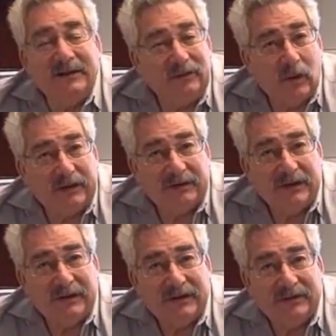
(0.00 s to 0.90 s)
This
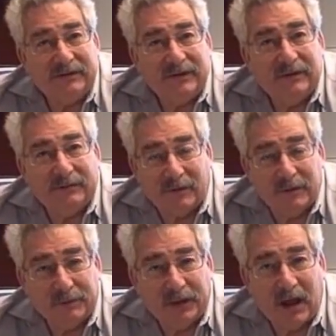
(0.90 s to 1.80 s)
question is
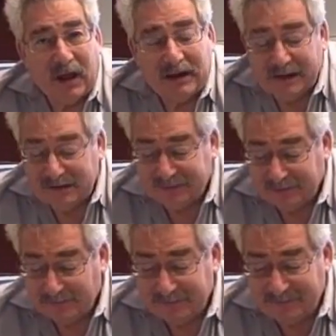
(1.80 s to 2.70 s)
from the blog, and it's
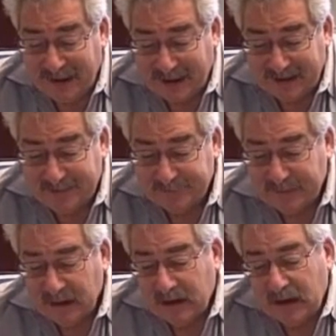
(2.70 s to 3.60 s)
from Faye.
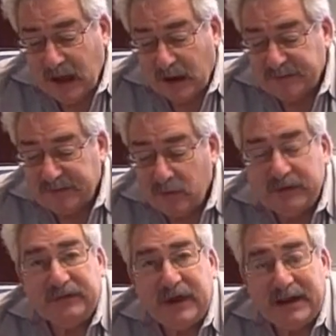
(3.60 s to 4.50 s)
I'm
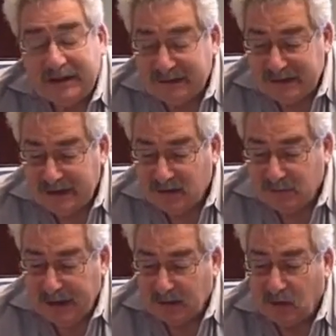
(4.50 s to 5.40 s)
so excited to
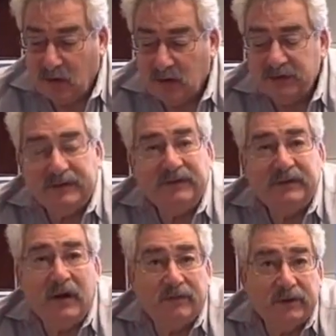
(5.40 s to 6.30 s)
hear about all the
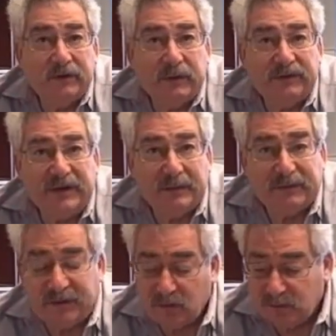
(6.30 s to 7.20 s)
discoveries with
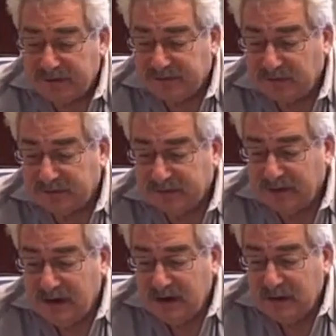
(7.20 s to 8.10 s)
stem cell research.
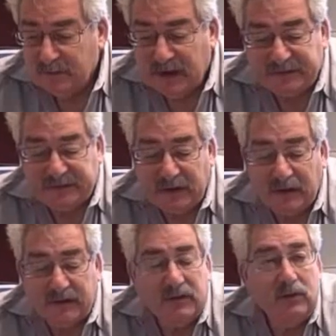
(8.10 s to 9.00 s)
My
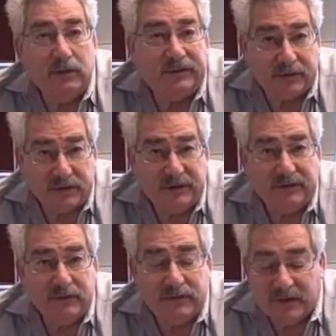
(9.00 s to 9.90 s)
son, who is
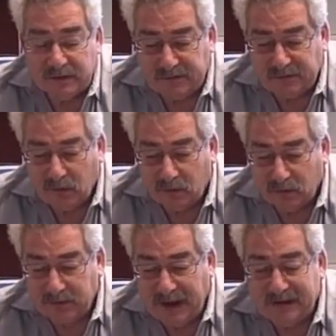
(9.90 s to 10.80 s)
thirty-two years
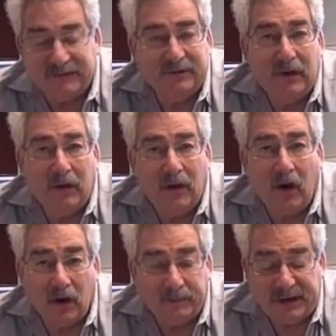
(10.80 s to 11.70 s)
old, has
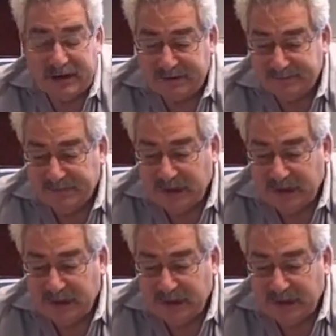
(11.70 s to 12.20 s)
R P.